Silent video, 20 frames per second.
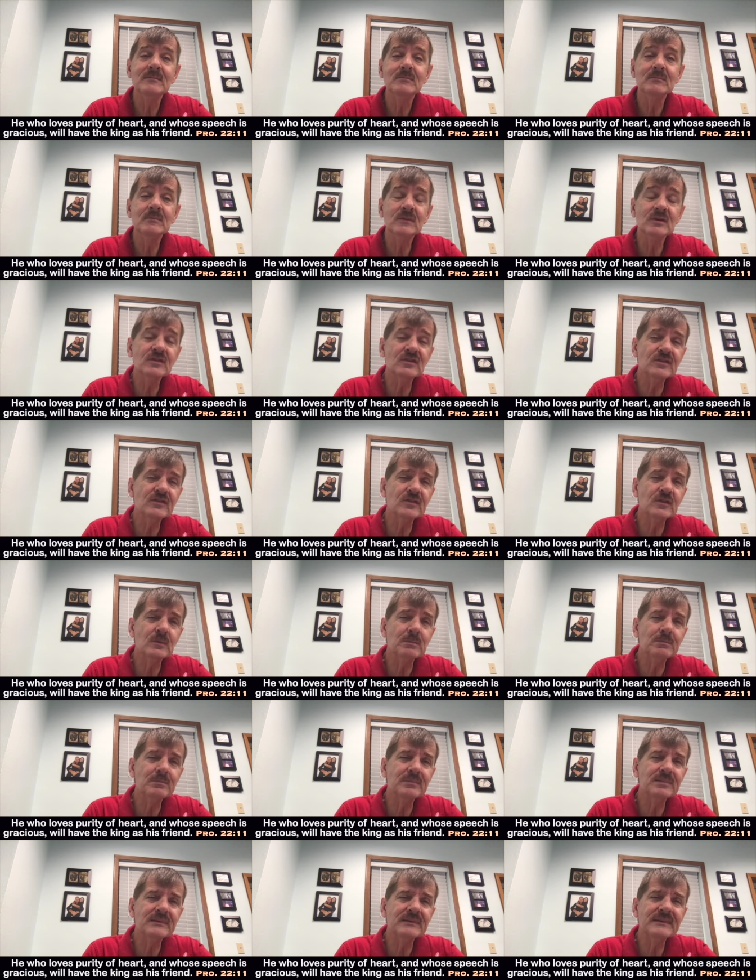merciful,
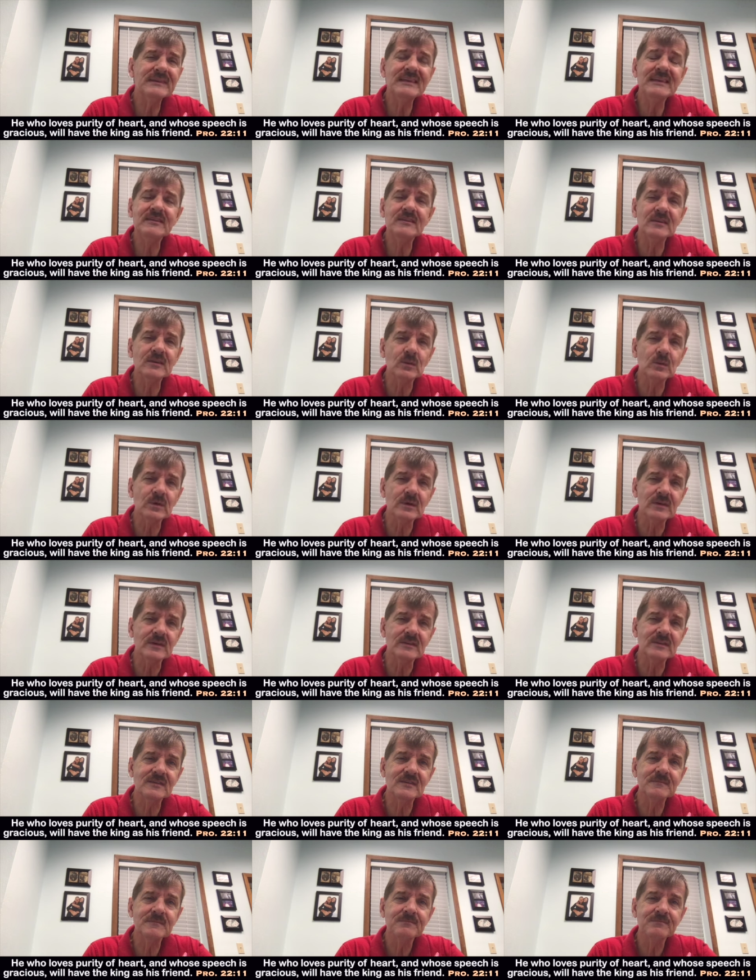pleasing
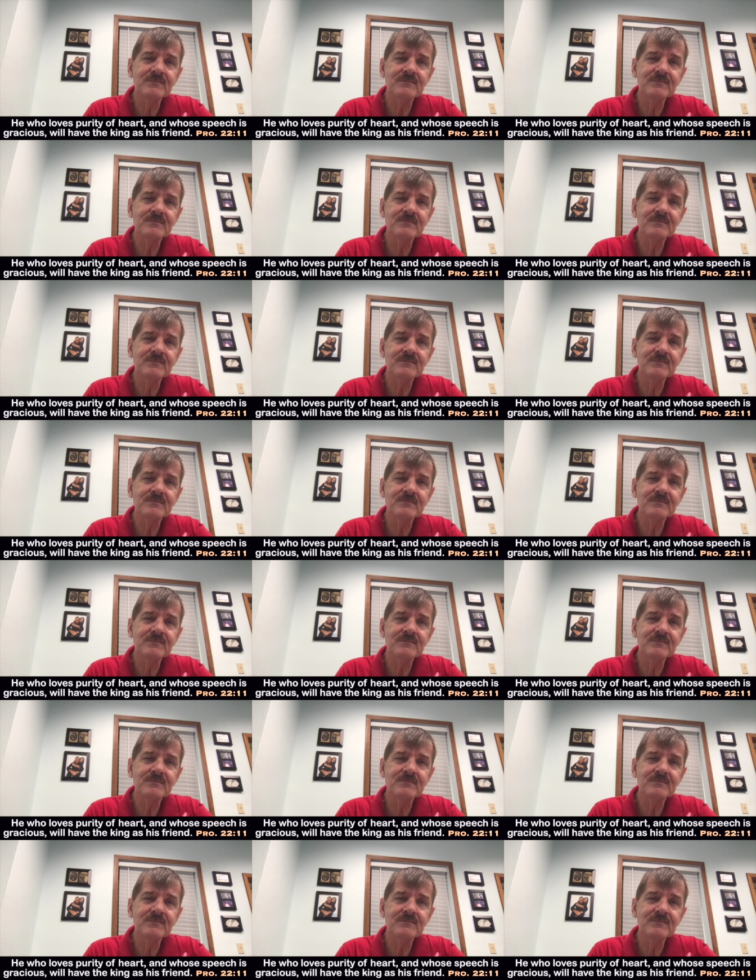words.